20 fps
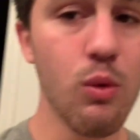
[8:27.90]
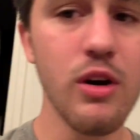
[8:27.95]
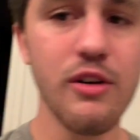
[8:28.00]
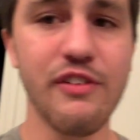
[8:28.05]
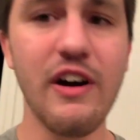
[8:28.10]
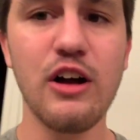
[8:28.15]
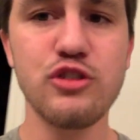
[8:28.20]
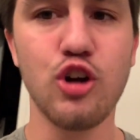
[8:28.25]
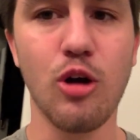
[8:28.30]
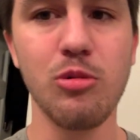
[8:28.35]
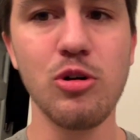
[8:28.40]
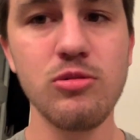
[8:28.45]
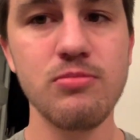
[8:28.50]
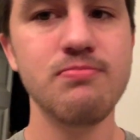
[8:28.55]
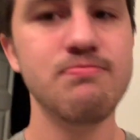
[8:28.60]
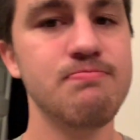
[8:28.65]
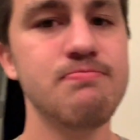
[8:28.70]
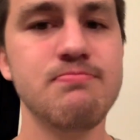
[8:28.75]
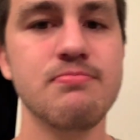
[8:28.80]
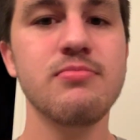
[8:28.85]
We're in foul
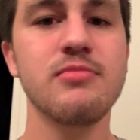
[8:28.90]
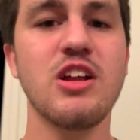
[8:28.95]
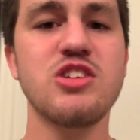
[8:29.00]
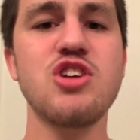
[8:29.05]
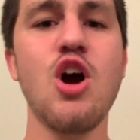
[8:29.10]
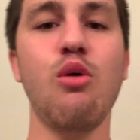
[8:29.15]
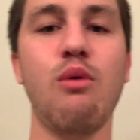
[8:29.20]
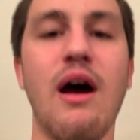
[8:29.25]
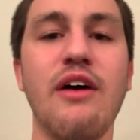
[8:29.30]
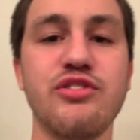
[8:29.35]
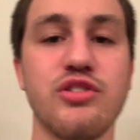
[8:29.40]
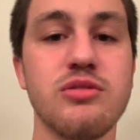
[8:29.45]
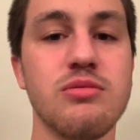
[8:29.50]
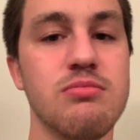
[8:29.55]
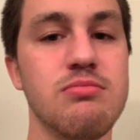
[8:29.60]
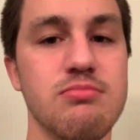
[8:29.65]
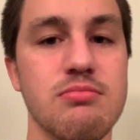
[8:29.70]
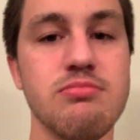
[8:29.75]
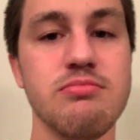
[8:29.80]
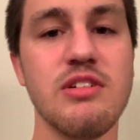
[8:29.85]
trouble. Let's go, refs.
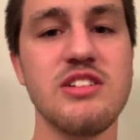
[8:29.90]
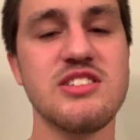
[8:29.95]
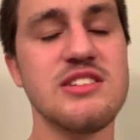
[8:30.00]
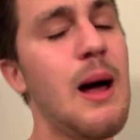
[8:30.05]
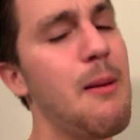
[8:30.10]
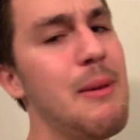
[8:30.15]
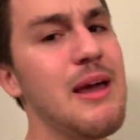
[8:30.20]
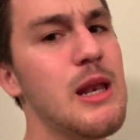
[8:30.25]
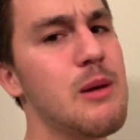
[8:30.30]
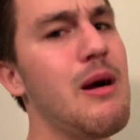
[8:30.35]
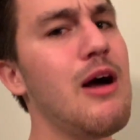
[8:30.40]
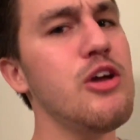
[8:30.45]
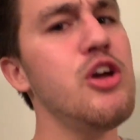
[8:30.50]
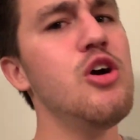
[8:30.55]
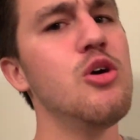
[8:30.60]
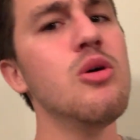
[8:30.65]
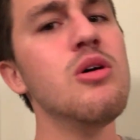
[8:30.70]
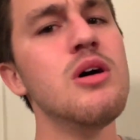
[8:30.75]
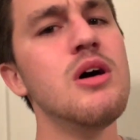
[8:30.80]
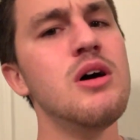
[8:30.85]
Let's not make it about
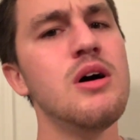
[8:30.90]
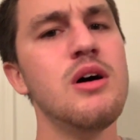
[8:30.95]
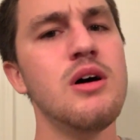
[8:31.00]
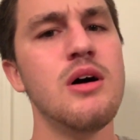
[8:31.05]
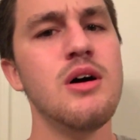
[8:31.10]
you.